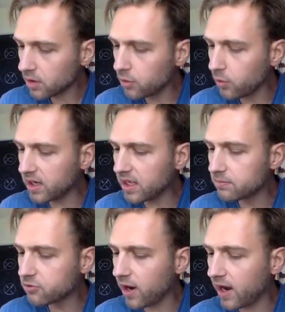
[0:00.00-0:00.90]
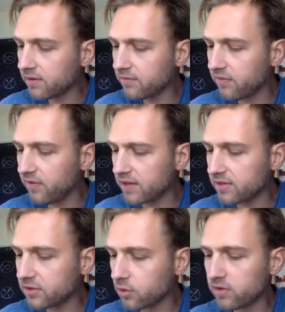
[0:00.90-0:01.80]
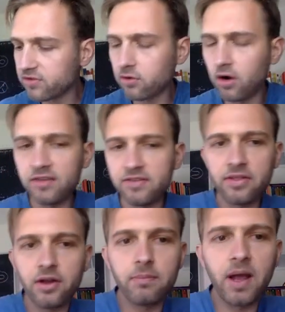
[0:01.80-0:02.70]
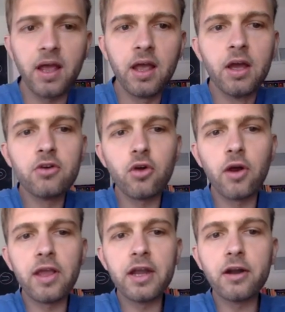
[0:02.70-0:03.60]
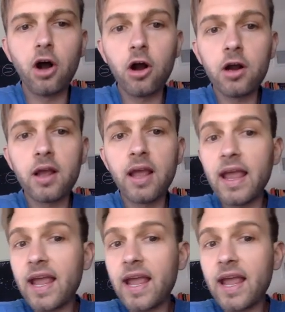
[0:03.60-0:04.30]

you want to keep track of the fact that there was a crossing there by drawing in an arc,